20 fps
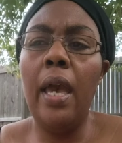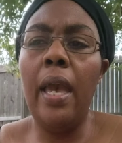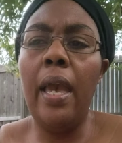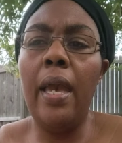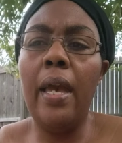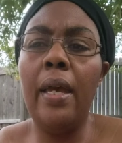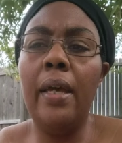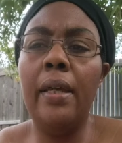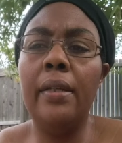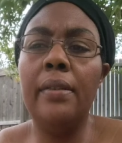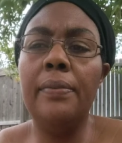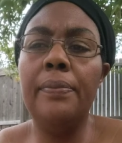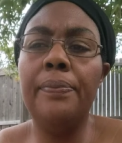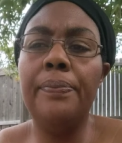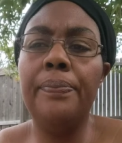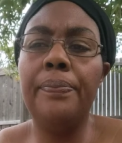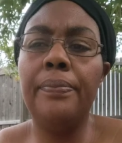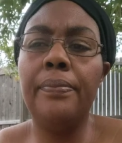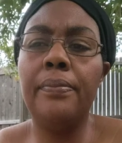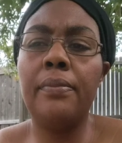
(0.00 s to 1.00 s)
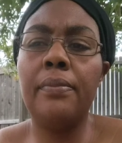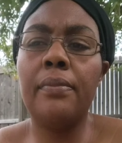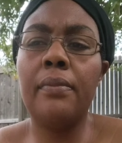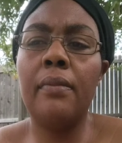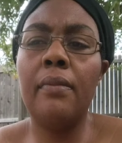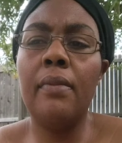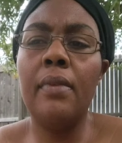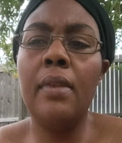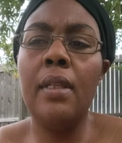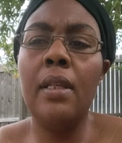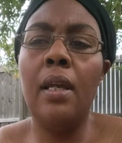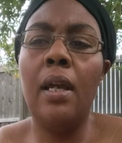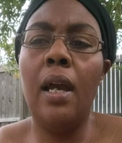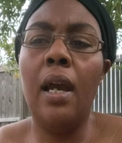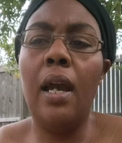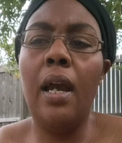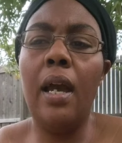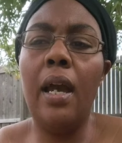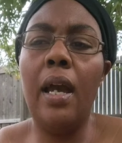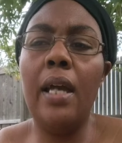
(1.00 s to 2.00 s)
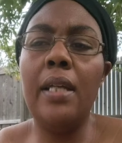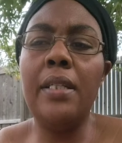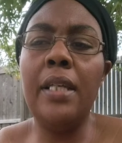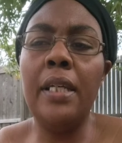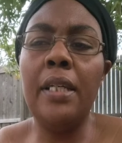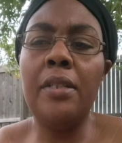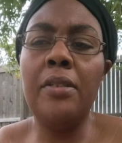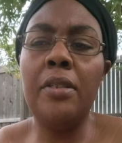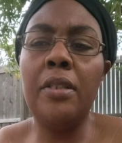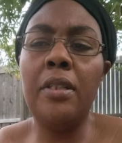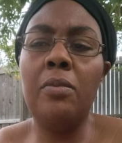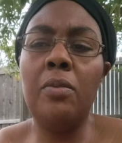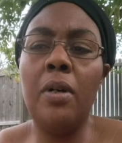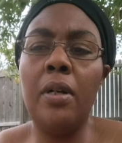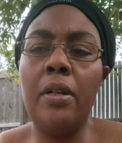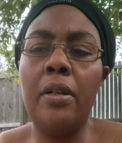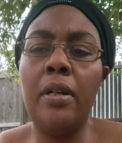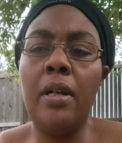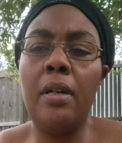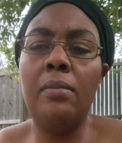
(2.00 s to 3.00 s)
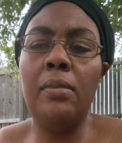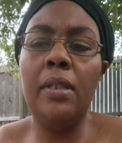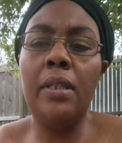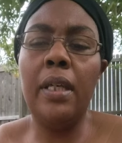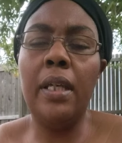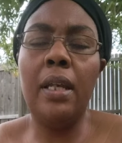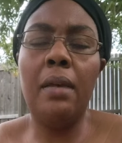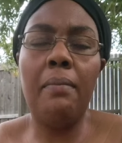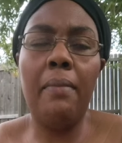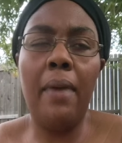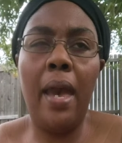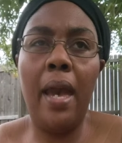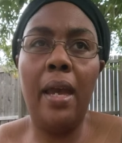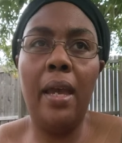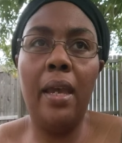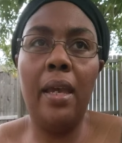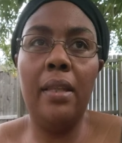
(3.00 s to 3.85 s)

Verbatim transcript: And I take a drink of water and I'm looking at Matt,